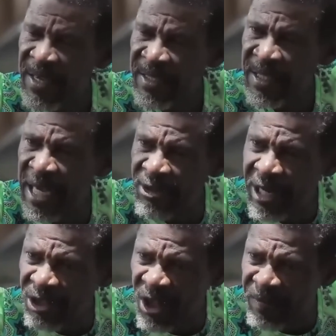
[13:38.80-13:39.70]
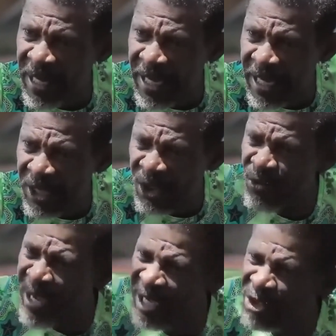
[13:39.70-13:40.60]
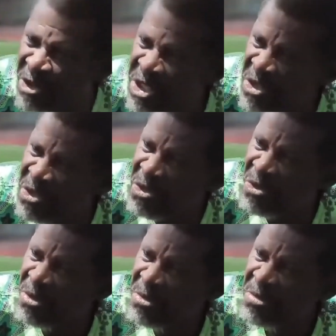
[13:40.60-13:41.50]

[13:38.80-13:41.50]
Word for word: If I send you out of my house, where are you going to?